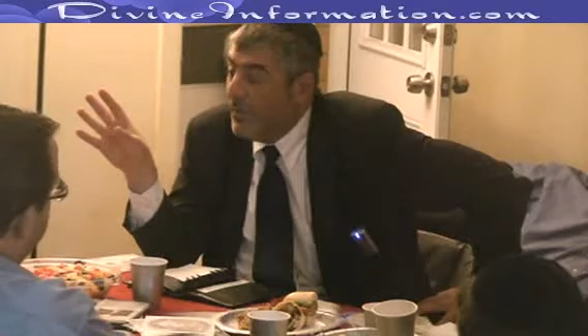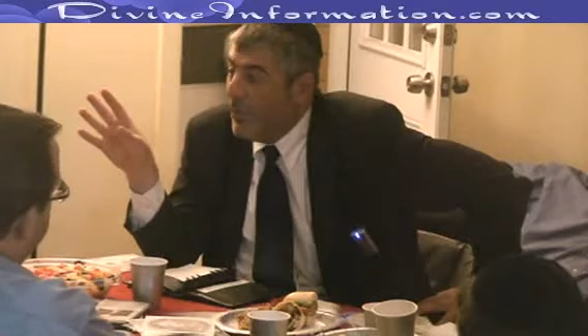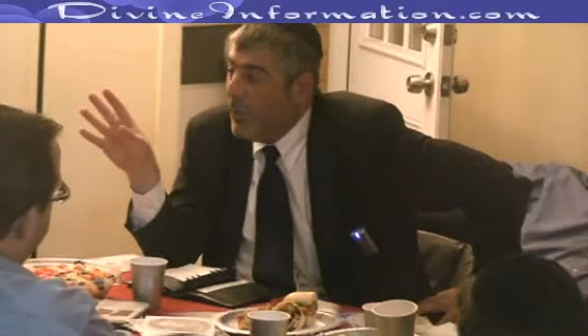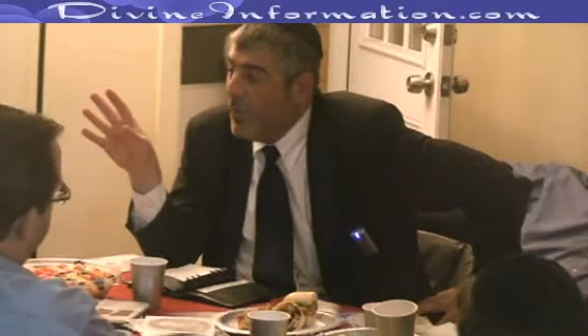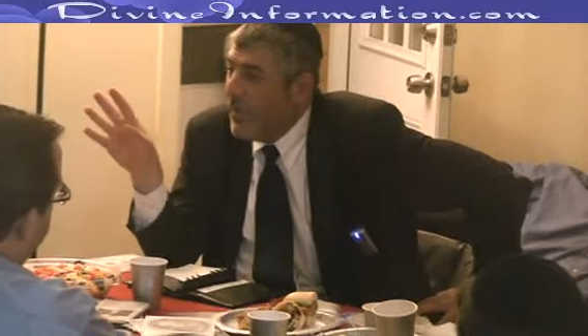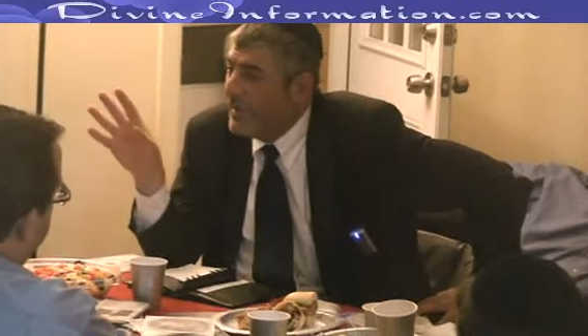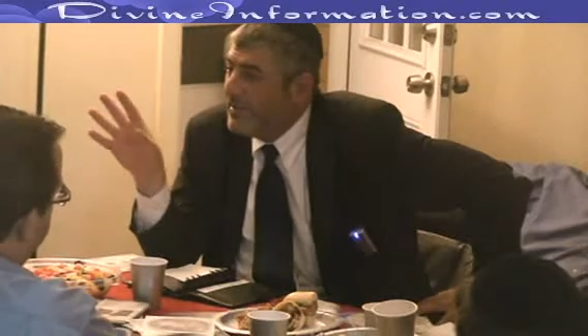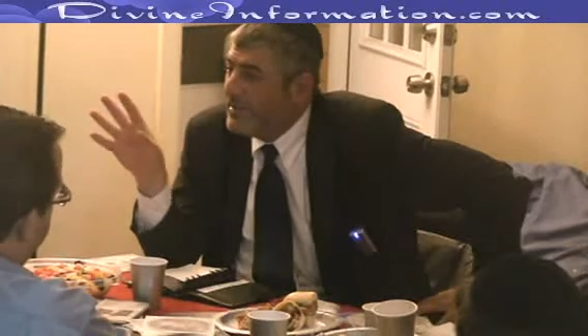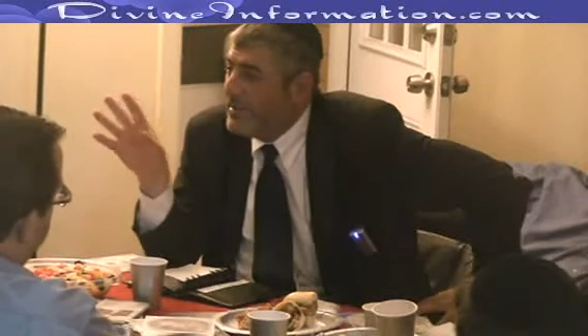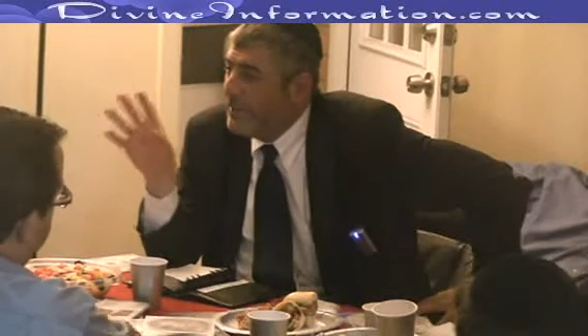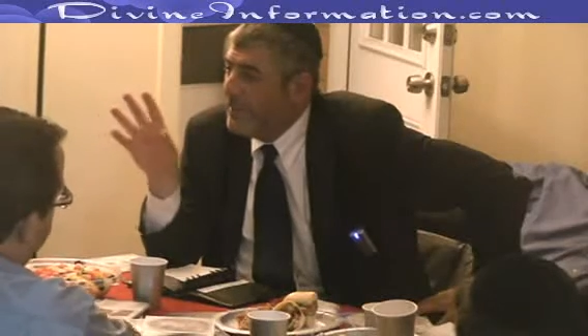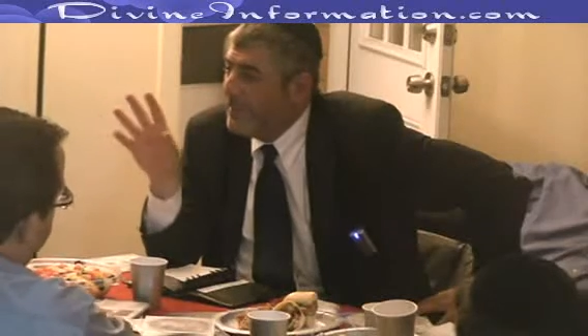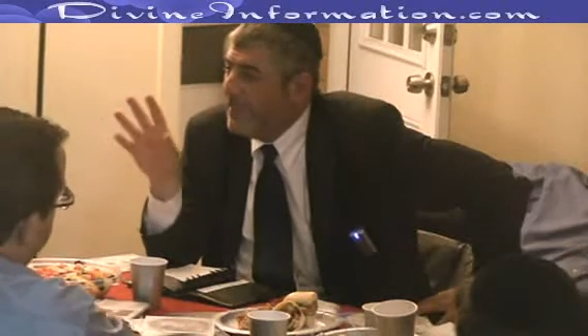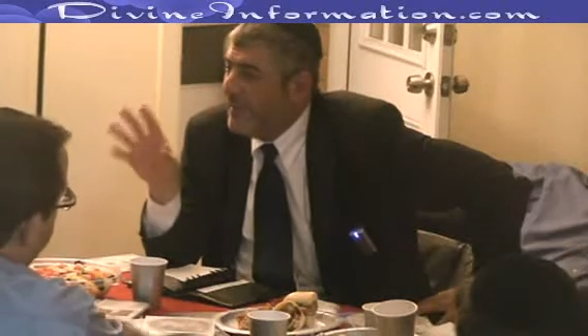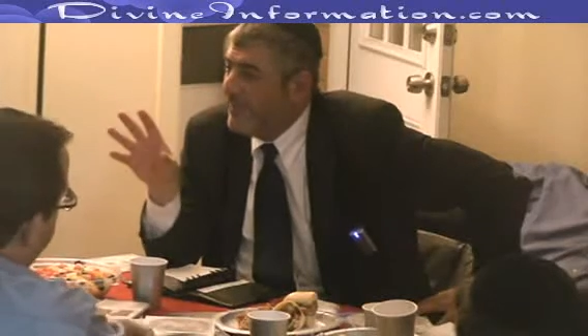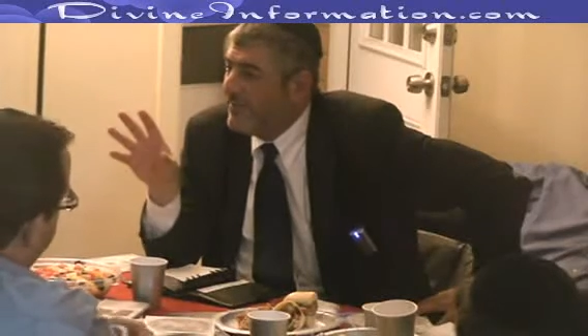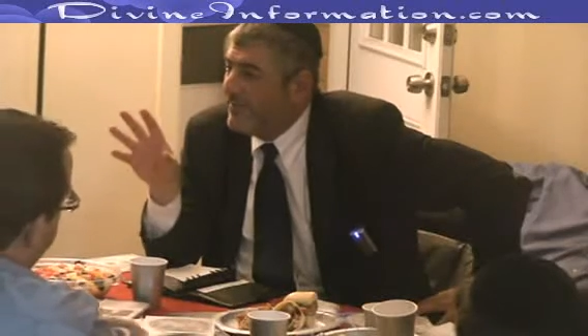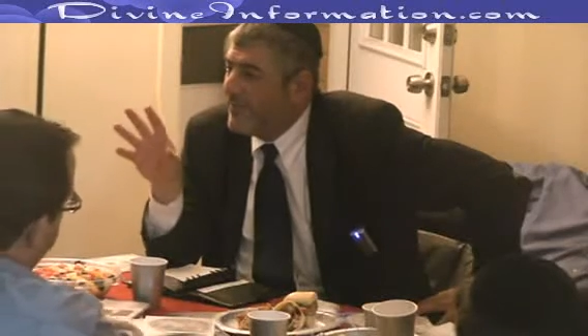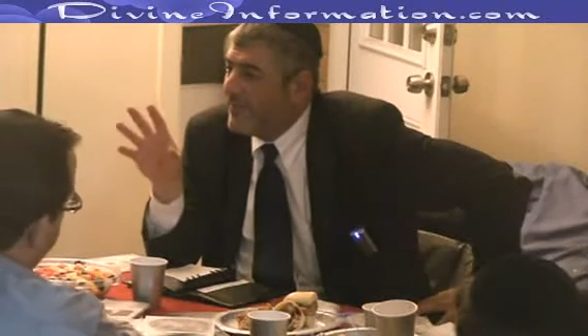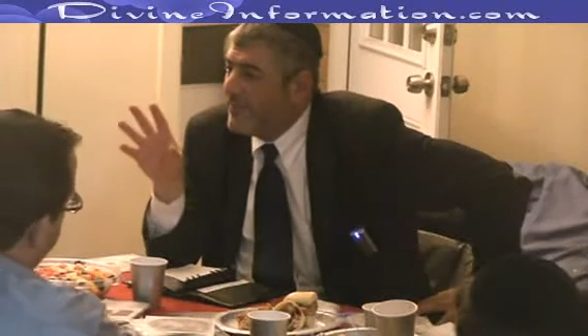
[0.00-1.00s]
where the
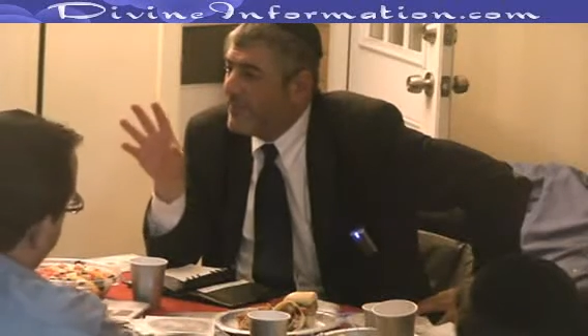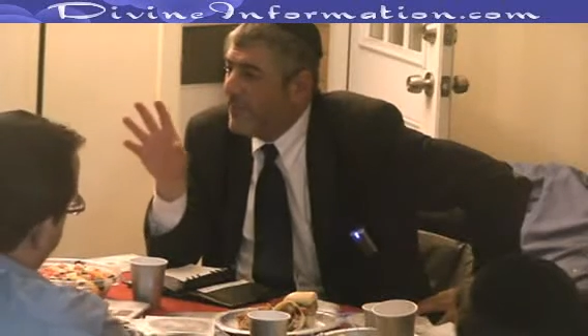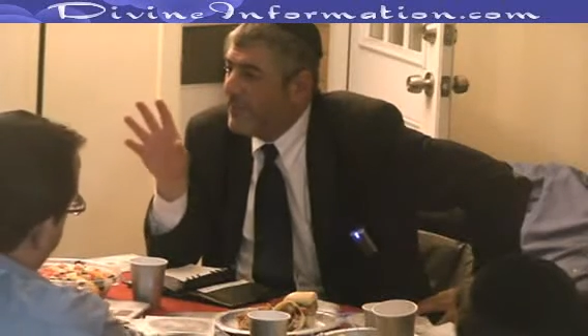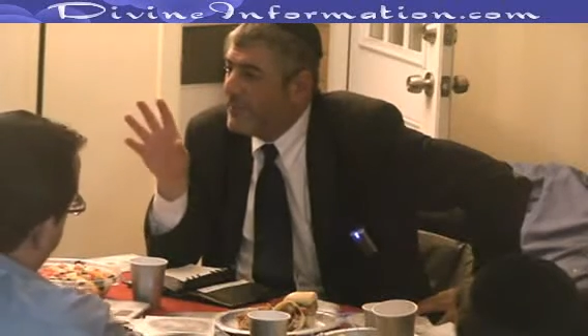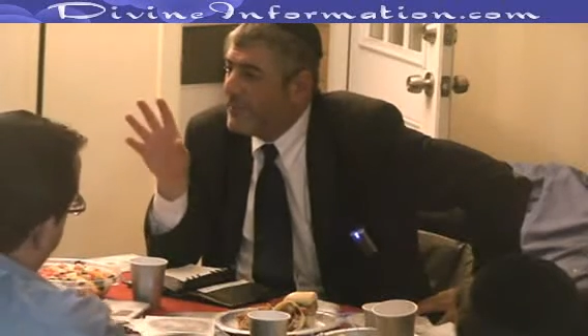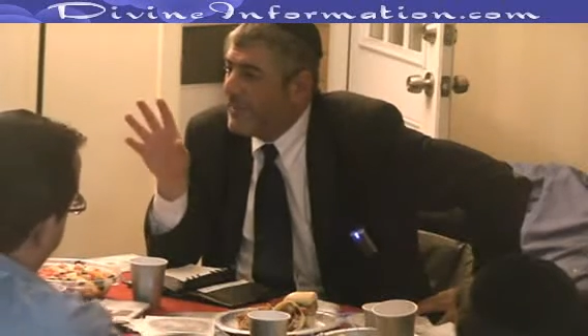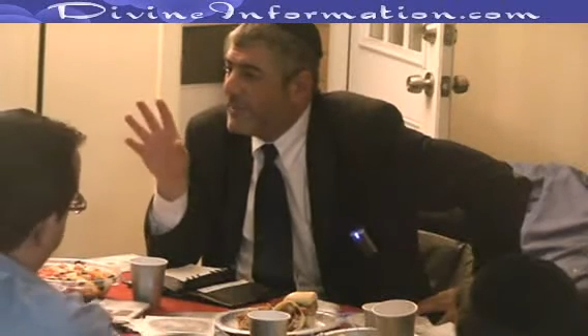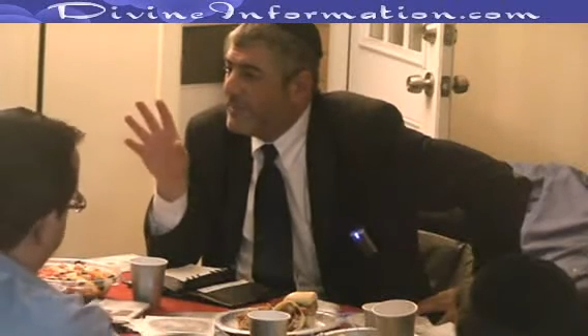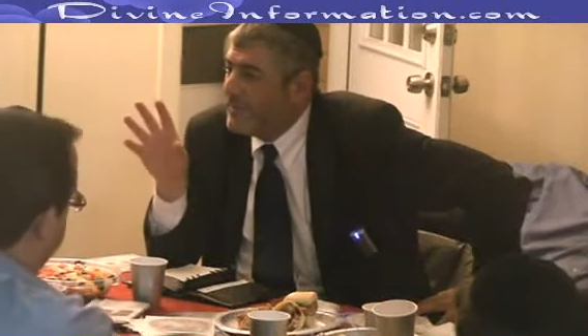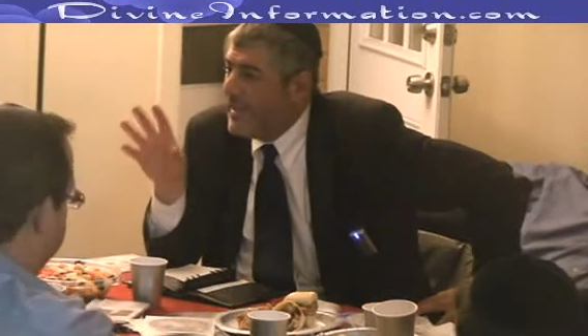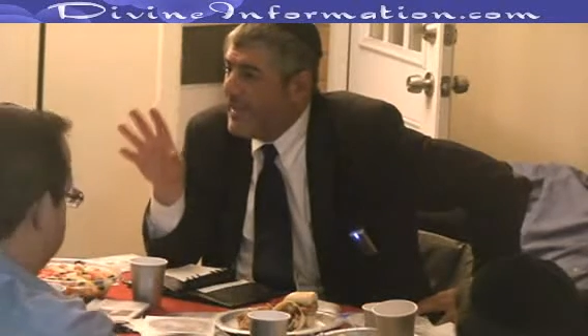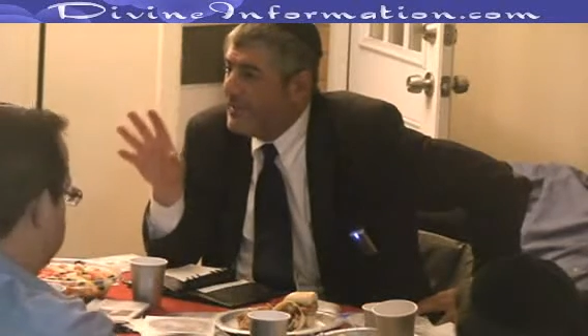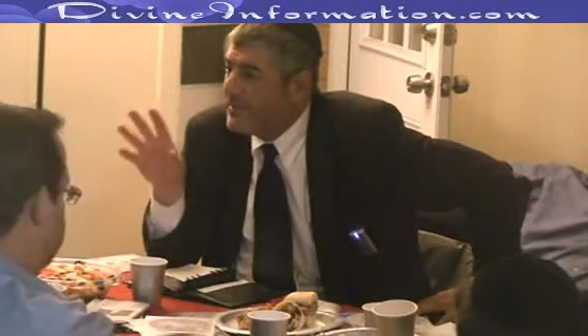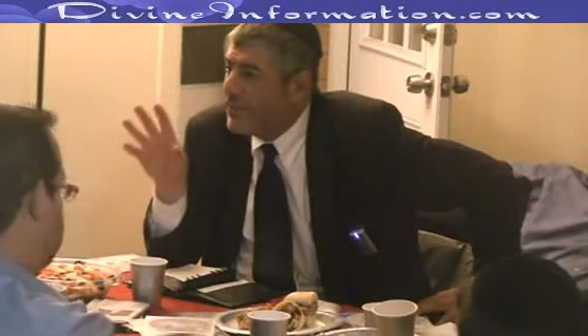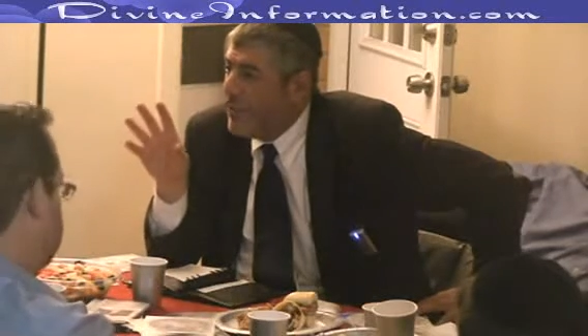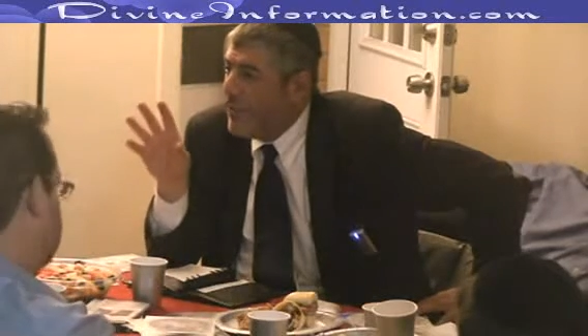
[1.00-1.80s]
pieces of the 10